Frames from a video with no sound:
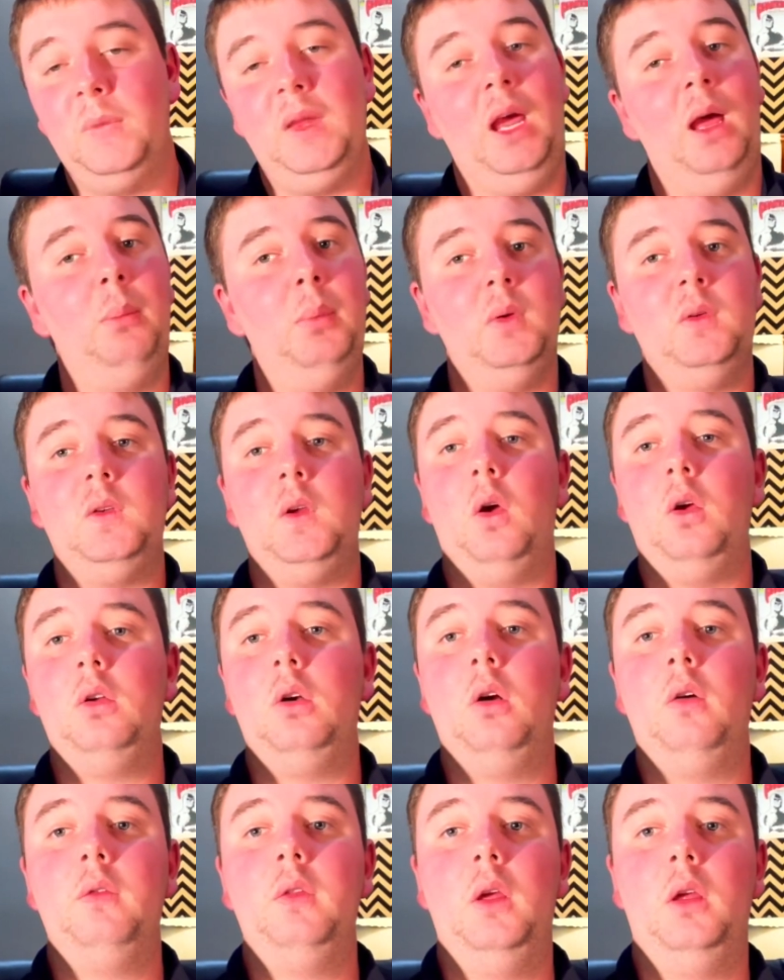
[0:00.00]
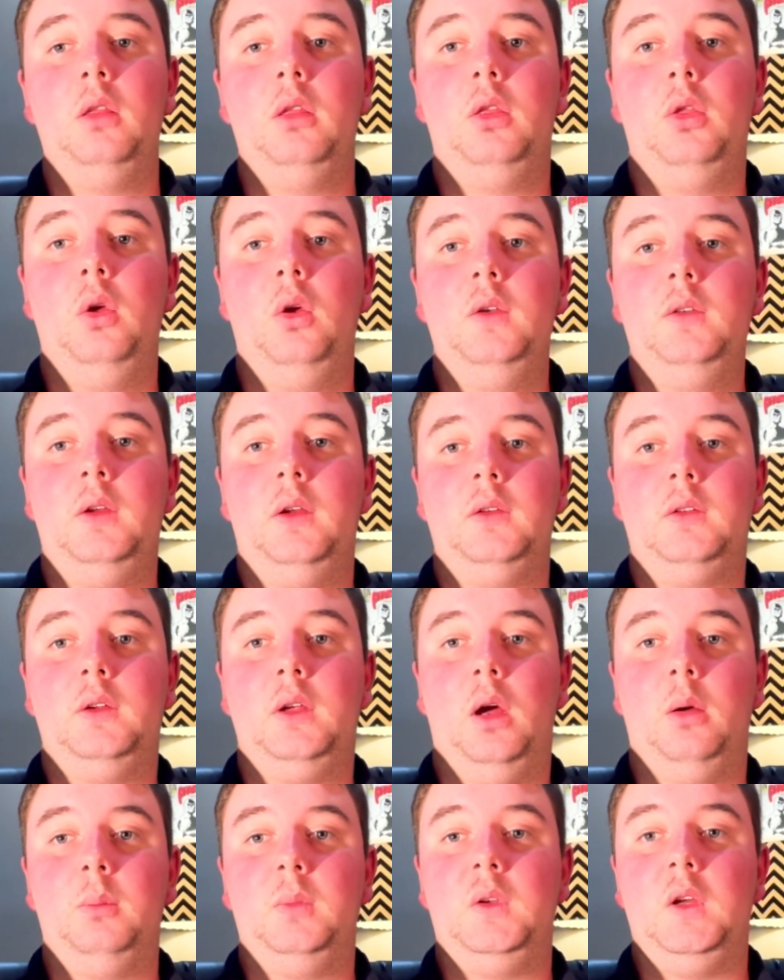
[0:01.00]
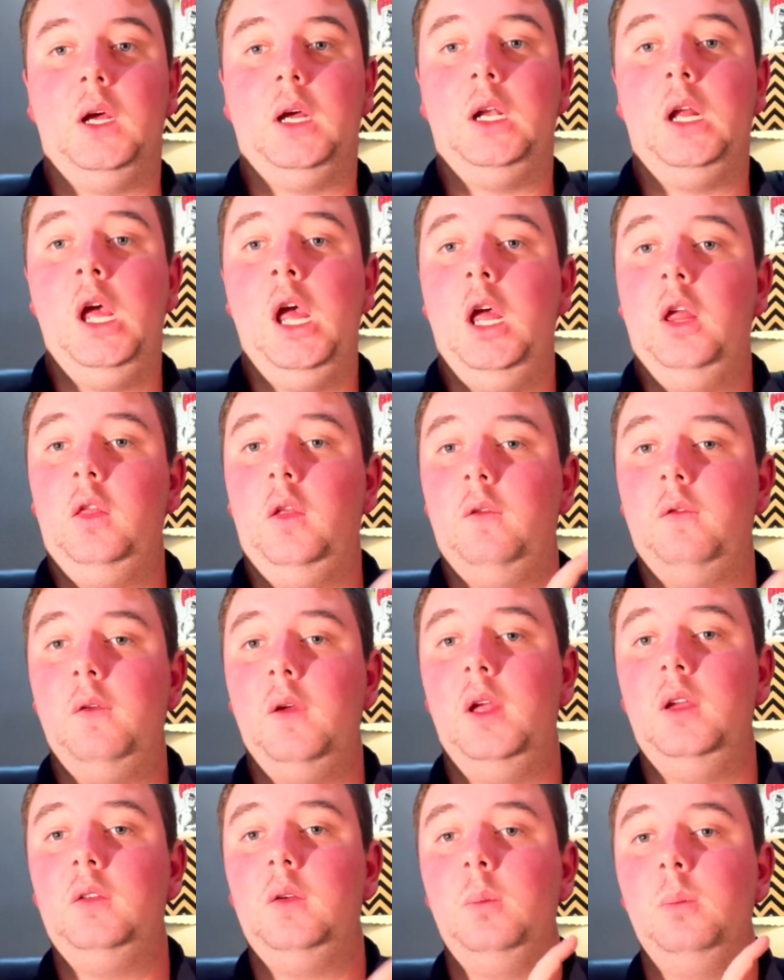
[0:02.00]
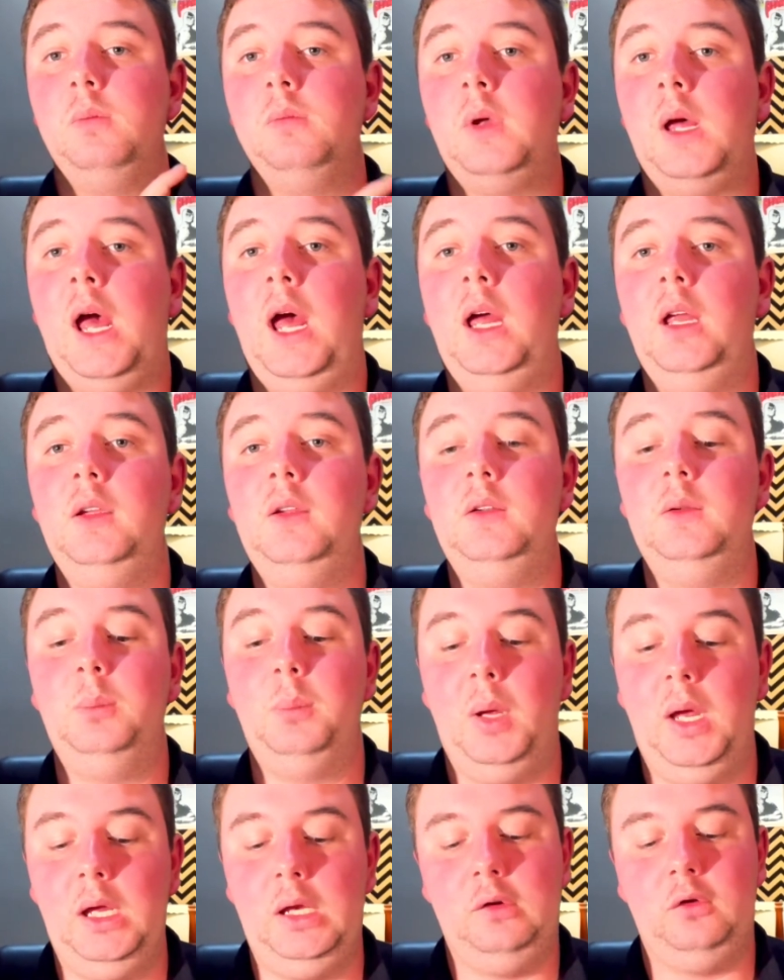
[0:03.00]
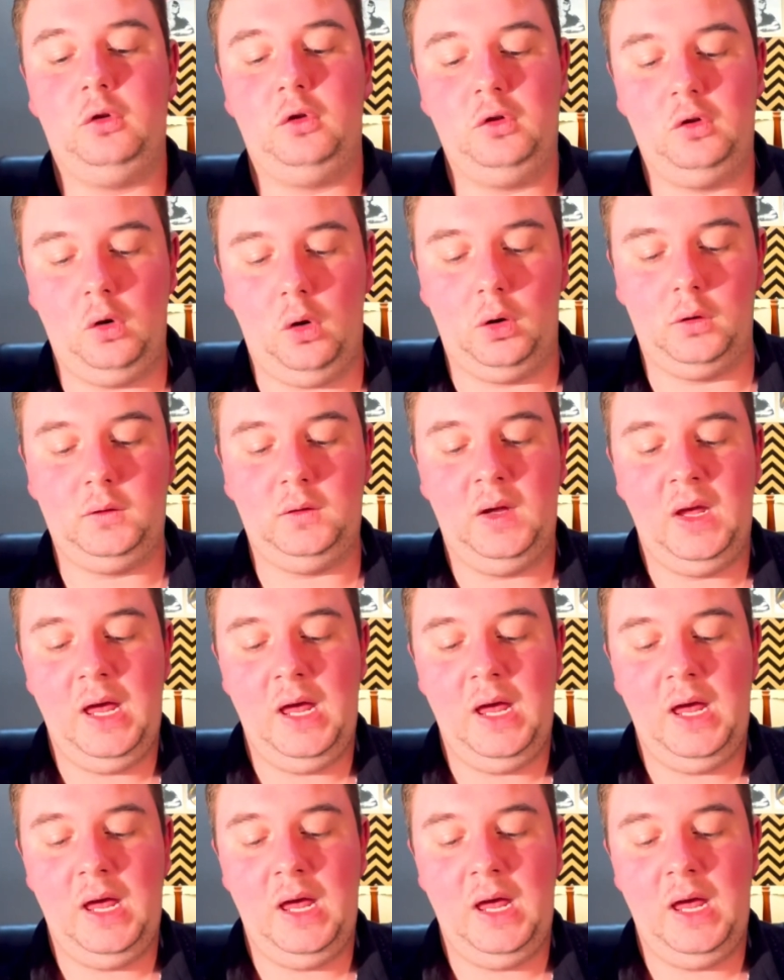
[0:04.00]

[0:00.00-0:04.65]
episode of The Enthusiast comes out, the Phantom has been shot.